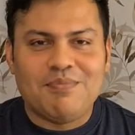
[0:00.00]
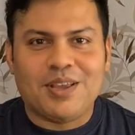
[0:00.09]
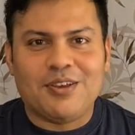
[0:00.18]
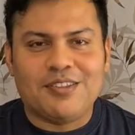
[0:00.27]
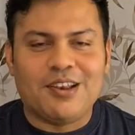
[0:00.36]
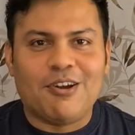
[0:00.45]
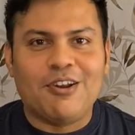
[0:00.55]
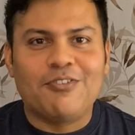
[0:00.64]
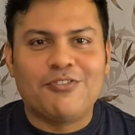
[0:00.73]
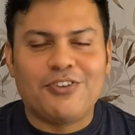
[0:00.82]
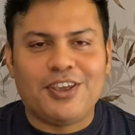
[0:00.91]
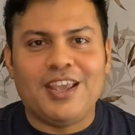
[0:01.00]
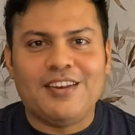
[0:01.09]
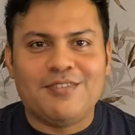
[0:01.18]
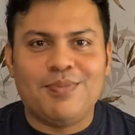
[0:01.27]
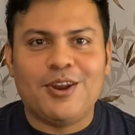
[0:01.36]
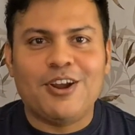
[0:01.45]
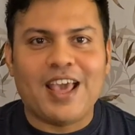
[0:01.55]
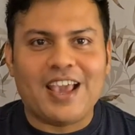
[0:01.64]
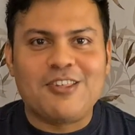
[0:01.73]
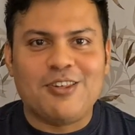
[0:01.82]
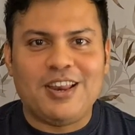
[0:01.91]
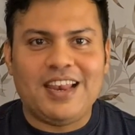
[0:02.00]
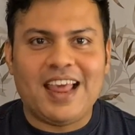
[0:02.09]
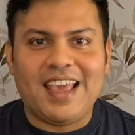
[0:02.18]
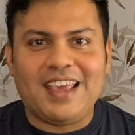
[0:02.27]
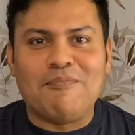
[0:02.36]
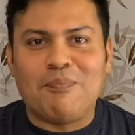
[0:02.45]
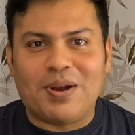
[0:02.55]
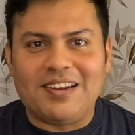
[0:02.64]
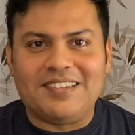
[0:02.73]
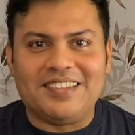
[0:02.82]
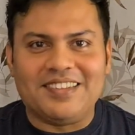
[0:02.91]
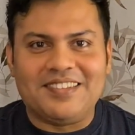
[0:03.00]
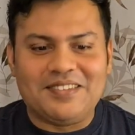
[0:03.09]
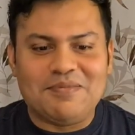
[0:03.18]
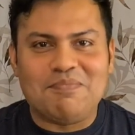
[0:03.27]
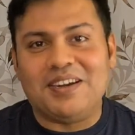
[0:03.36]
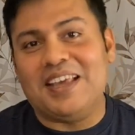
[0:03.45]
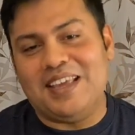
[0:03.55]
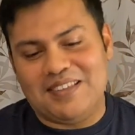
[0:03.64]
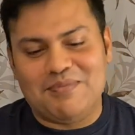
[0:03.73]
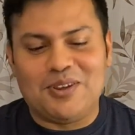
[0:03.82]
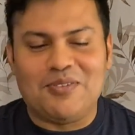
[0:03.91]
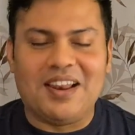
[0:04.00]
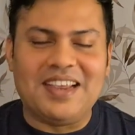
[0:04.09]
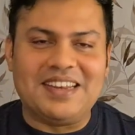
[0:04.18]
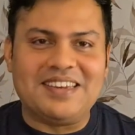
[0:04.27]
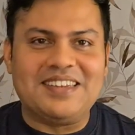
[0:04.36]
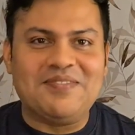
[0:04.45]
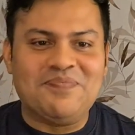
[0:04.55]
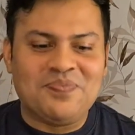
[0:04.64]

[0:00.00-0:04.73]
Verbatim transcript: because a lot of kids may not actually like pulses, but he seemed to have liked it.